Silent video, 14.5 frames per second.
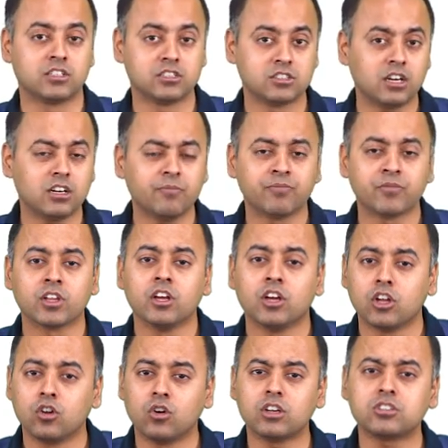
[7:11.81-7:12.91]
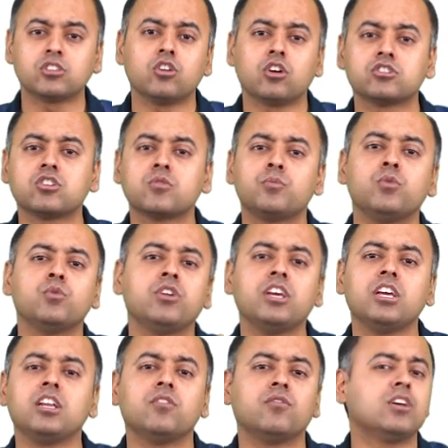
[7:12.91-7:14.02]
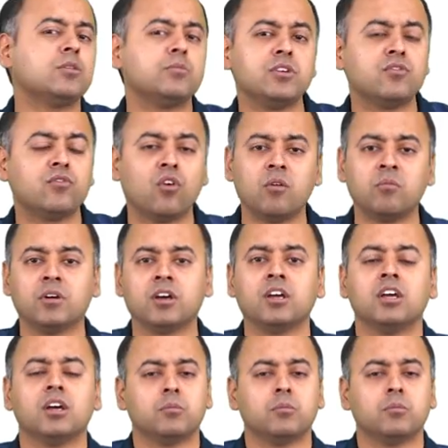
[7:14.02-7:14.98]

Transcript: Result, lots and lots of purine will be formed,